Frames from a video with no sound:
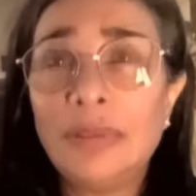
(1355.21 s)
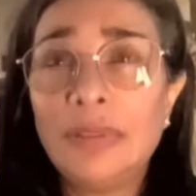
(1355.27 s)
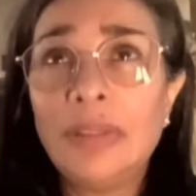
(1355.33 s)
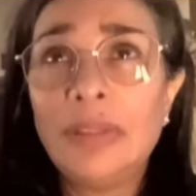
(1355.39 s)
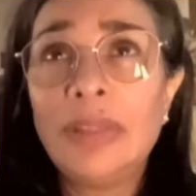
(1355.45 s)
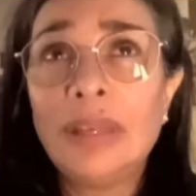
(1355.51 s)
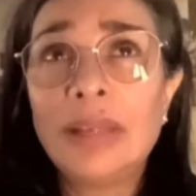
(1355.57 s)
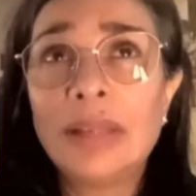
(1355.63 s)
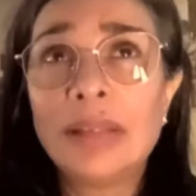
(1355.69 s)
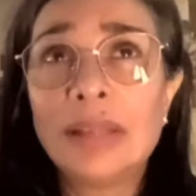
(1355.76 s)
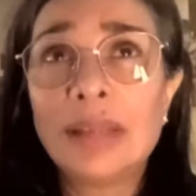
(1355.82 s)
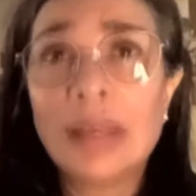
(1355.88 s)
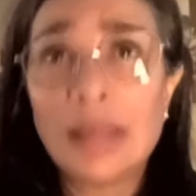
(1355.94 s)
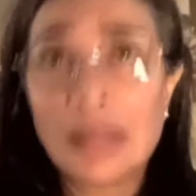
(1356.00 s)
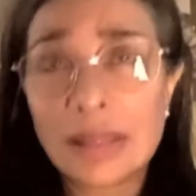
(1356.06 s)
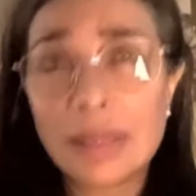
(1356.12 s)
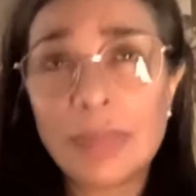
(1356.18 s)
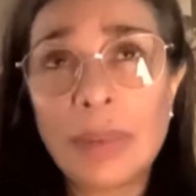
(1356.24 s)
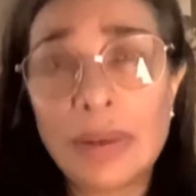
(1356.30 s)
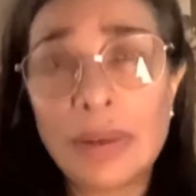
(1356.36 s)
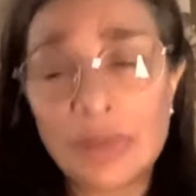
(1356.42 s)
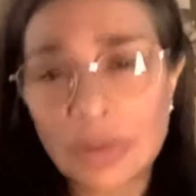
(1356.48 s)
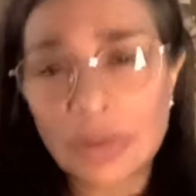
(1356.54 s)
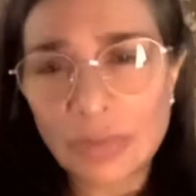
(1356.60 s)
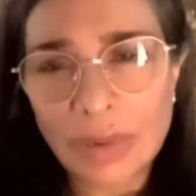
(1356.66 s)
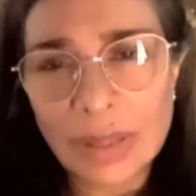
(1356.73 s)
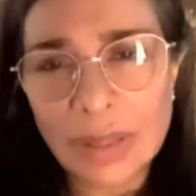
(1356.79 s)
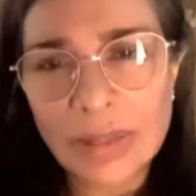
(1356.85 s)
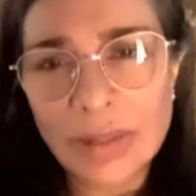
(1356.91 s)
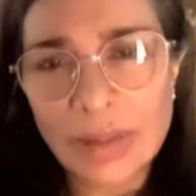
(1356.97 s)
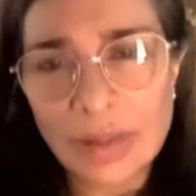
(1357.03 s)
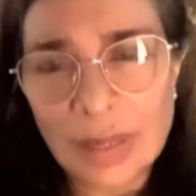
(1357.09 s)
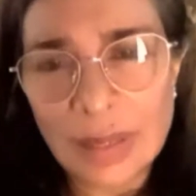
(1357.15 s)
the things that I experienced right
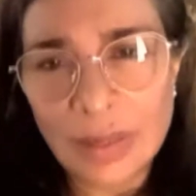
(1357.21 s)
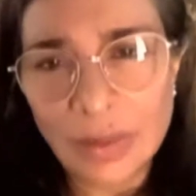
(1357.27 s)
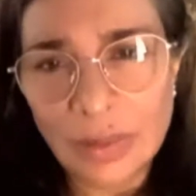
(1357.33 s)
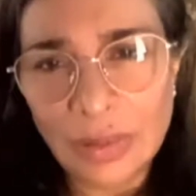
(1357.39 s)
early on